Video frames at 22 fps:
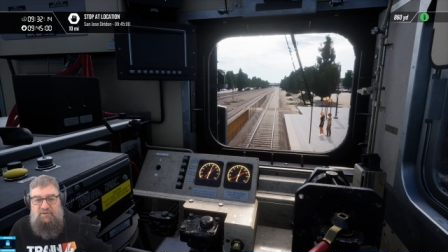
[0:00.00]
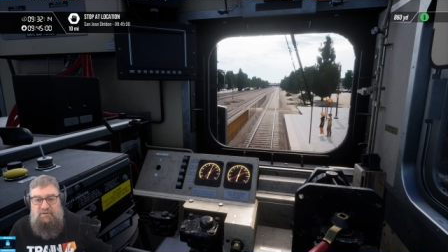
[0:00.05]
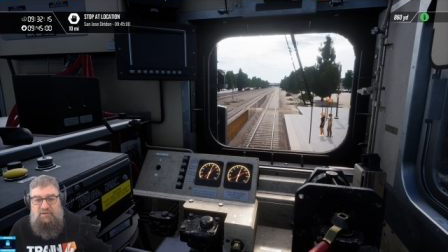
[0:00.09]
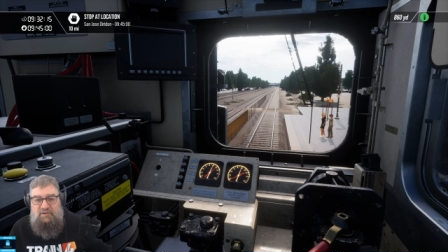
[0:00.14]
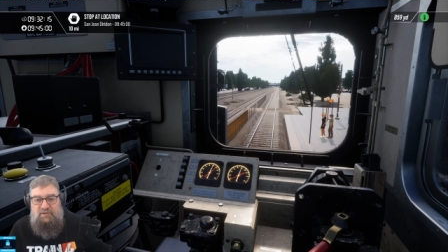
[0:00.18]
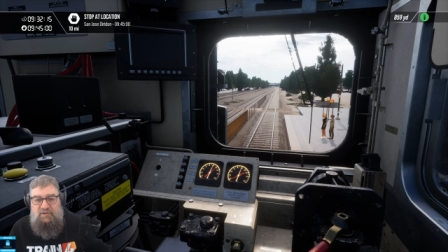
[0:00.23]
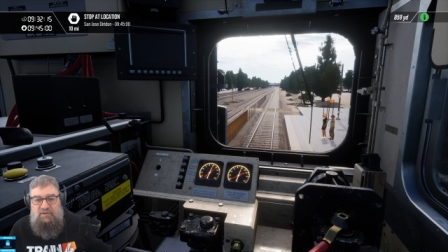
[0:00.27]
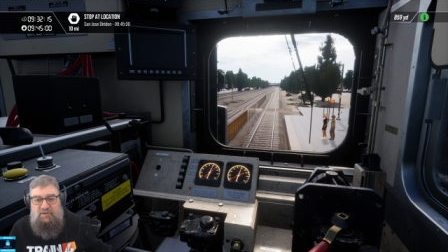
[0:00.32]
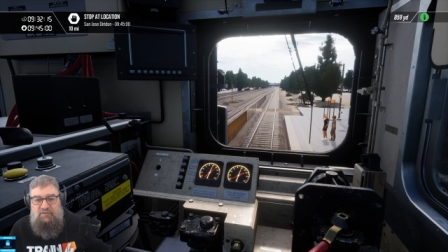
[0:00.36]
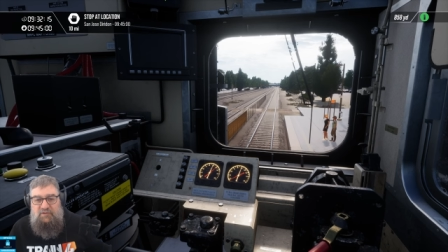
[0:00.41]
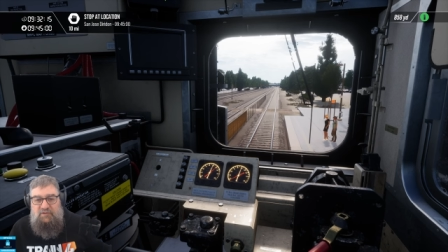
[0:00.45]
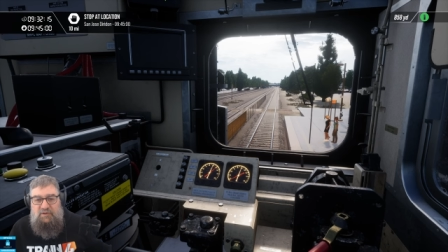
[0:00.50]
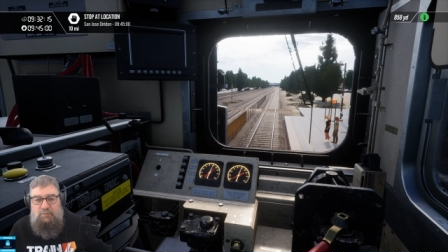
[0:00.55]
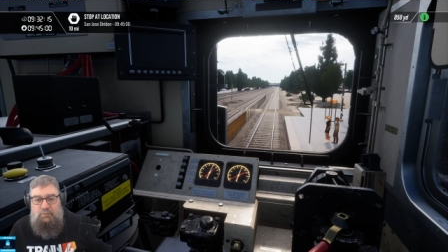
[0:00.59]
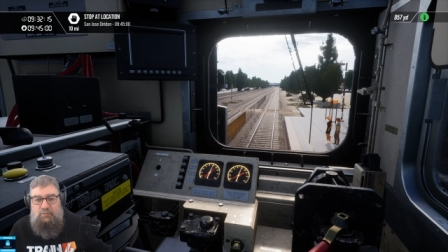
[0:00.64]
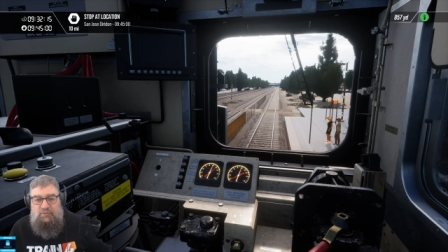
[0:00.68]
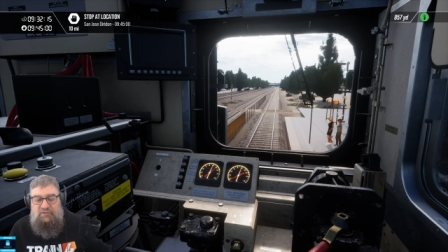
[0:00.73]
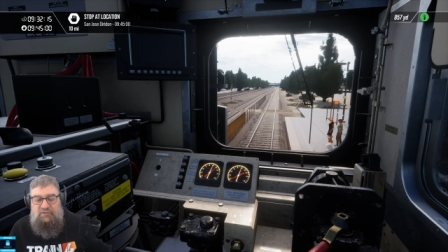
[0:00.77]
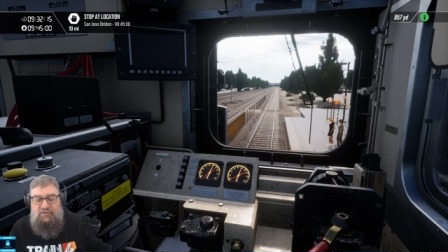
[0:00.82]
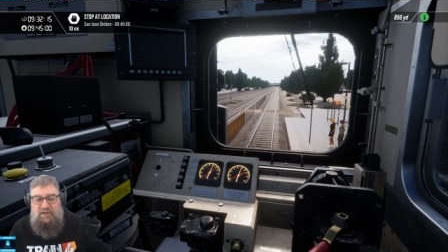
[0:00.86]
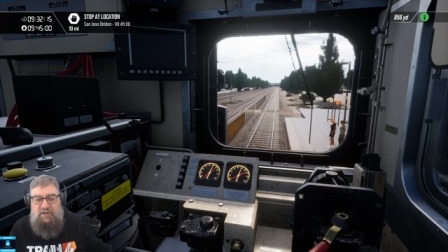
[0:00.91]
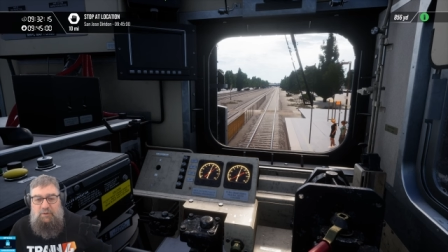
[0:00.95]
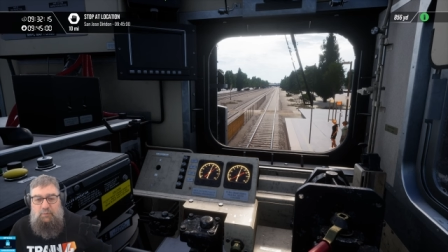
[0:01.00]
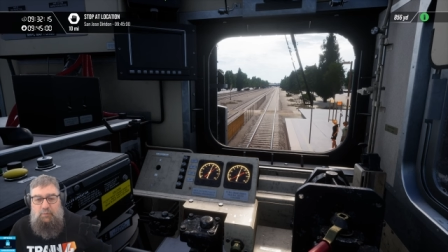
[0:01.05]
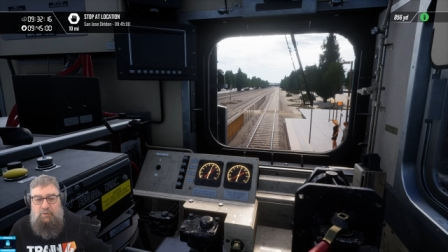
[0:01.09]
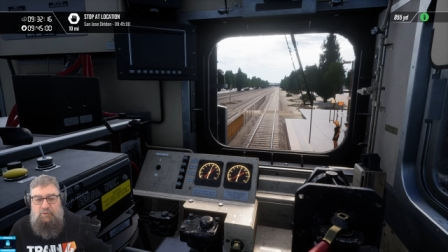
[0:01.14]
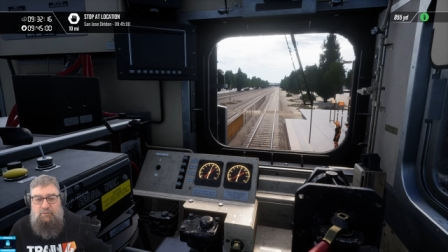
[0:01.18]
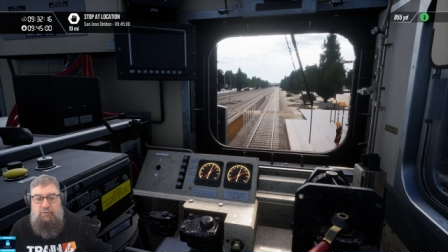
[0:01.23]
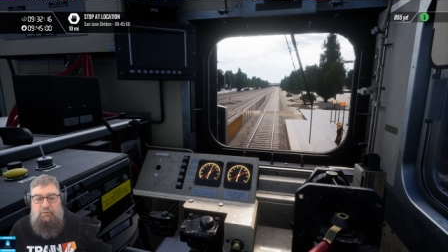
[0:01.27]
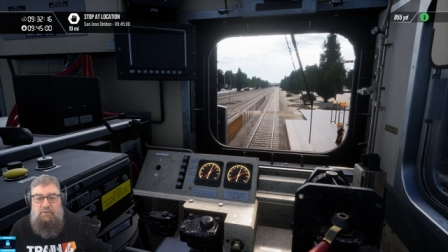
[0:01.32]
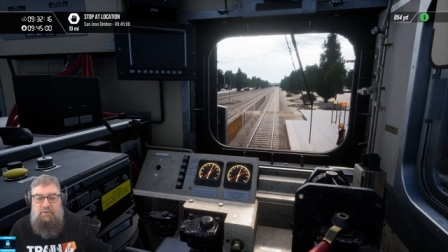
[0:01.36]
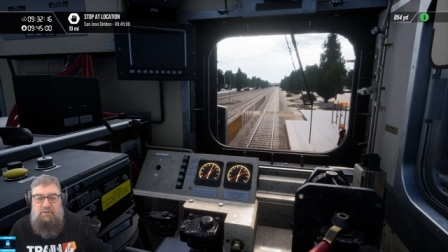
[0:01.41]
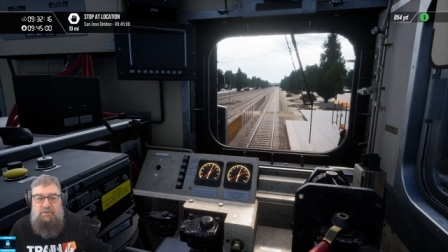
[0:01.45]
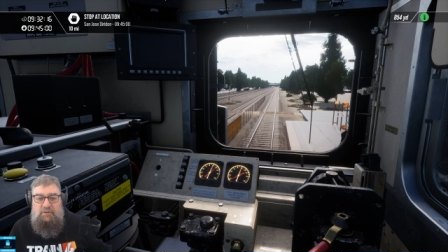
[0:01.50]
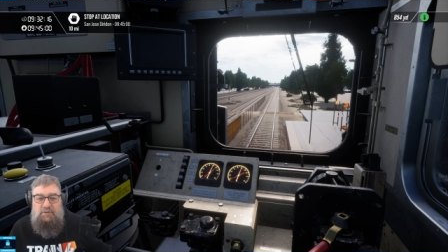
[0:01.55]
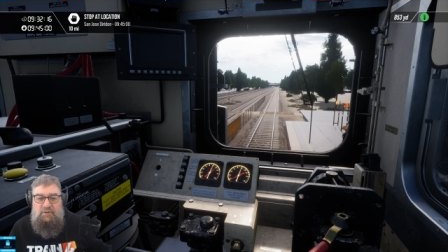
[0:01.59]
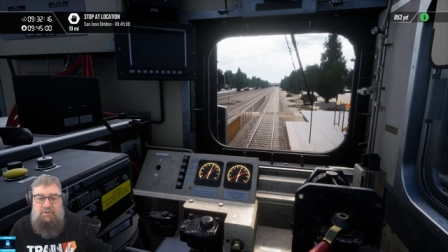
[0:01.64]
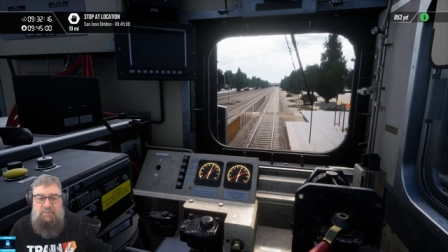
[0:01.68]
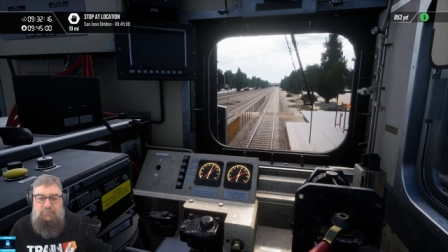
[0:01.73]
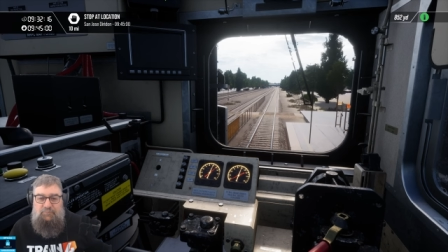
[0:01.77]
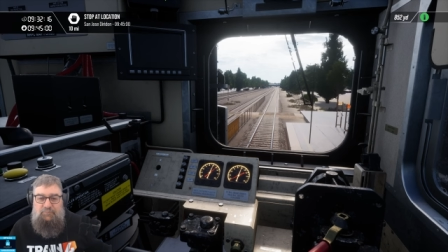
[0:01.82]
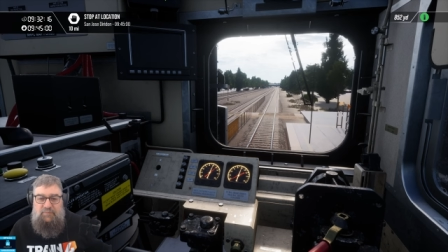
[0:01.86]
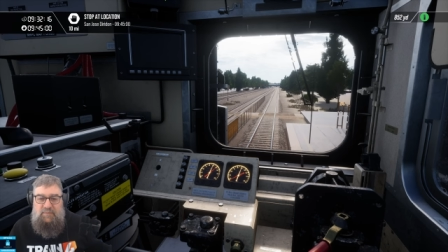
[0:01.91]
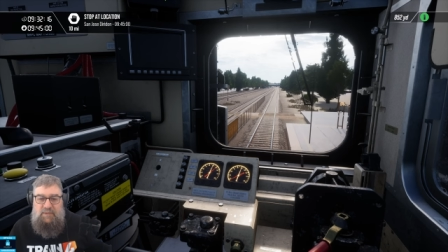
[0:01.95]
DTG will stick with.
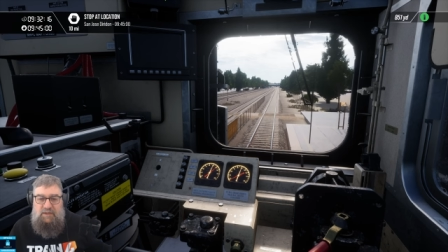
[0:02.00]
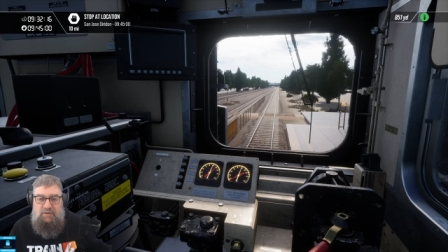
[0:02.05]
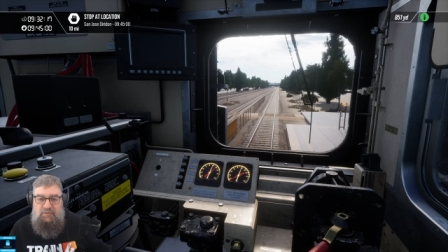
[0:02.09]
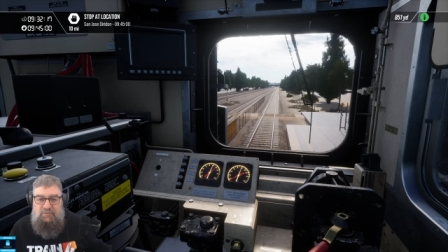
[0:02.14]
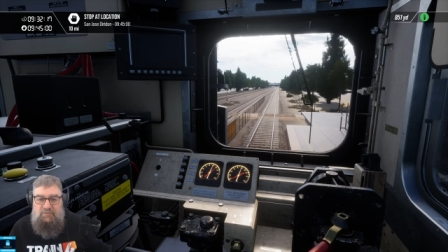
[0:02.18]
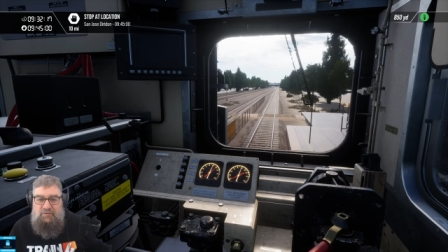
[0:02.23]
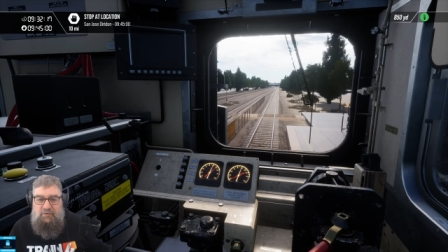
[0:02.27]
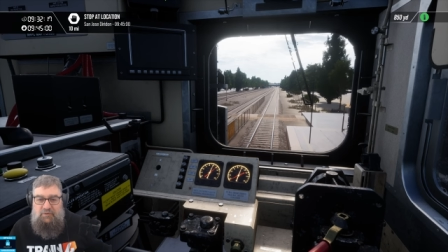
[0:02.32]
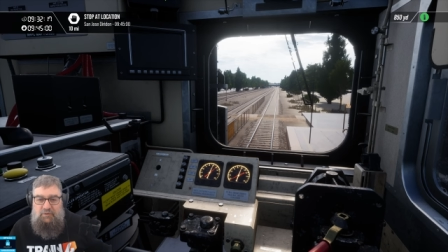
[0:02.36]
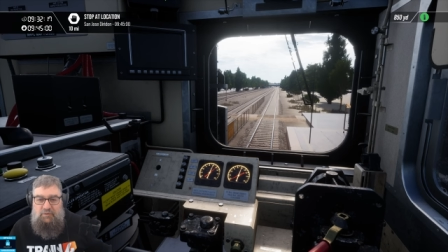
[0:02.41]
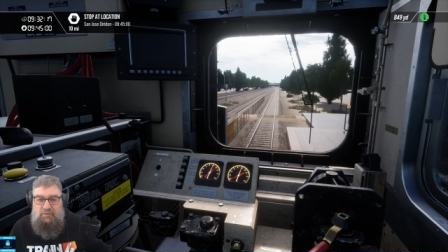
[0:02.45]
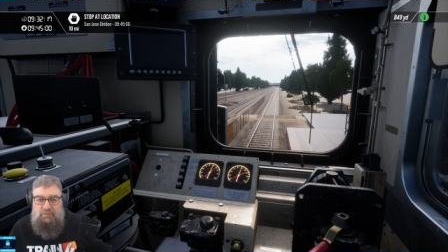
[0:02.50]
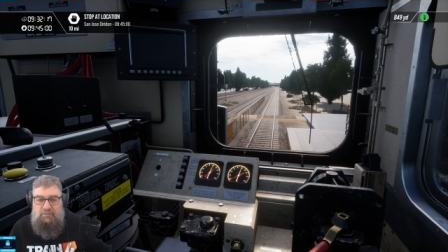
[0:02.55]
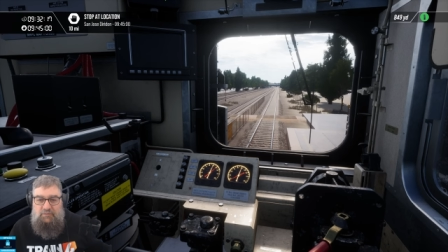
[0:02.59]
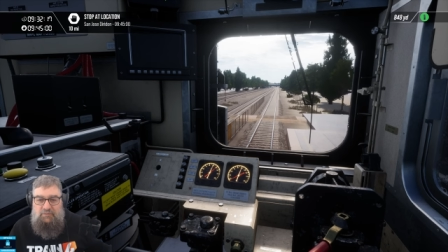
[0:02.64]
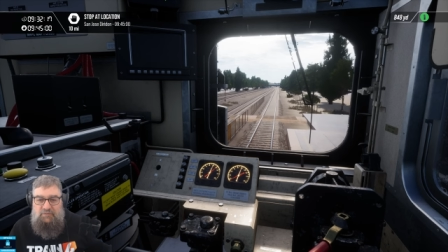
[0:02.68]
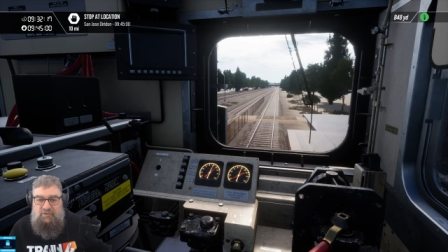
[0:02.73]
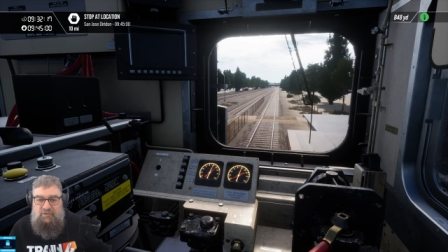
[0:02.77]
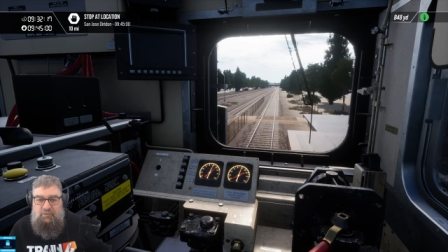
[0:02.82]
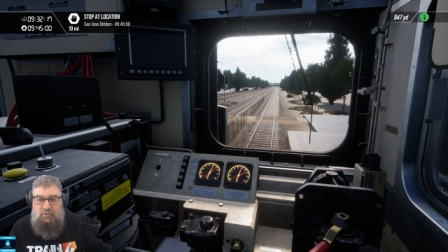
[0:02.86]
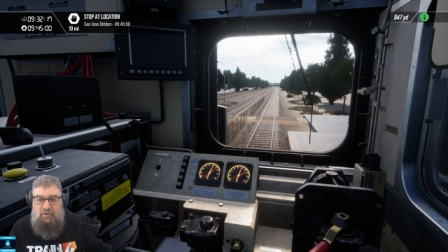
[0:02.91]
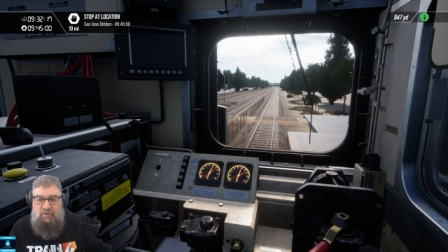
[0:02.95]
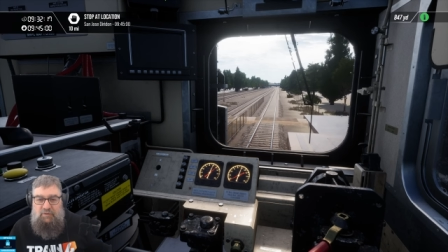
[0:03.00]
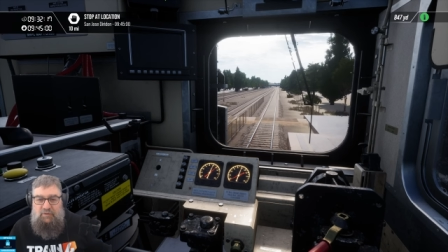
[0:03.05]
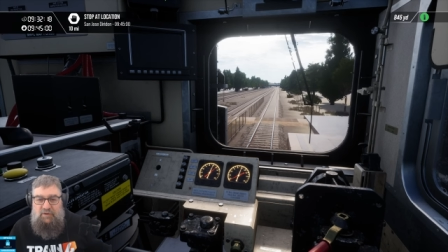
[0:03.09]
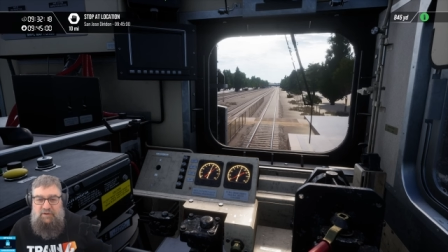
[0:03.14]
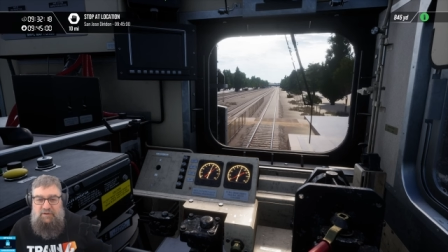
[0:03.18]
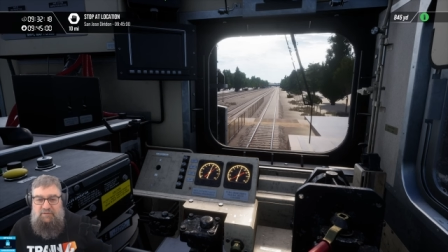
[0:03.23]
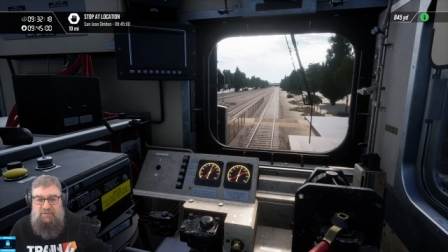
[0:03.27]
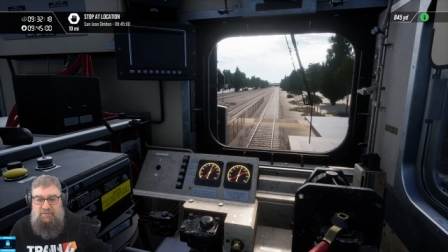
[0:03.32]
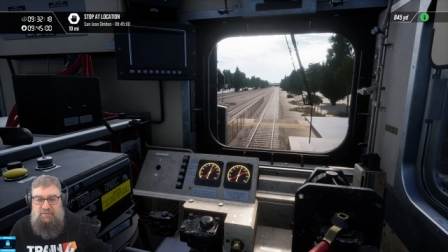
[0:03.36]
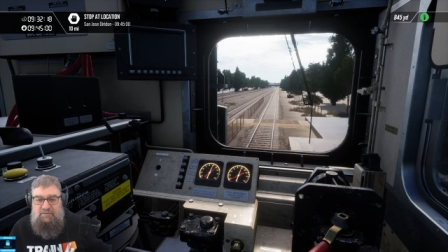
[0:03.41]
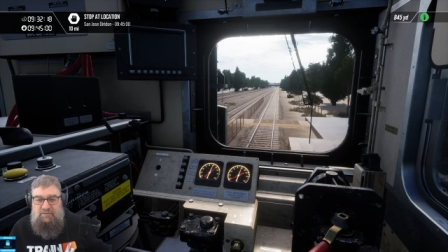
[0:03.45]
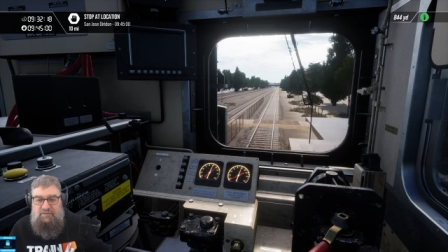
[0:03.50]
So do I think